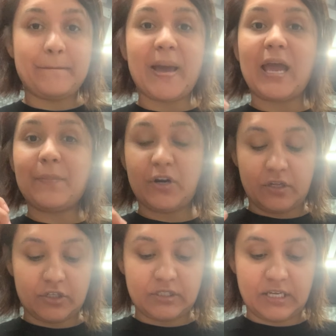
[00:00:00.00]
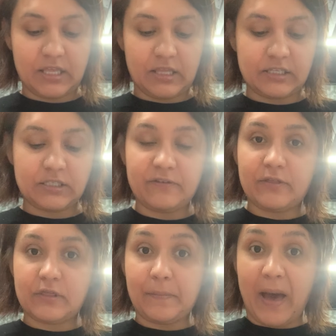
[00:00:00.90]
back part of your teeth, it's
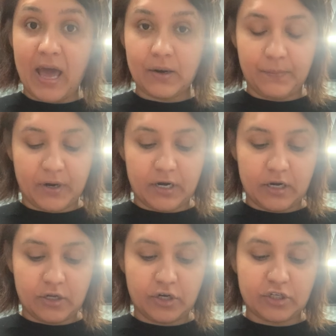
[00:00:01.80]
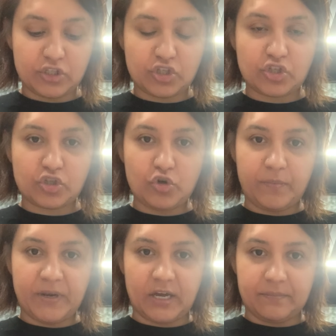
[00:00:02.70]
at the bottom part, you're gonna
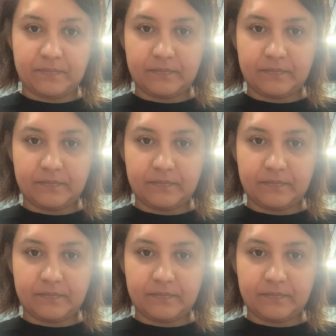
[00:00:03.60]
scoop it up.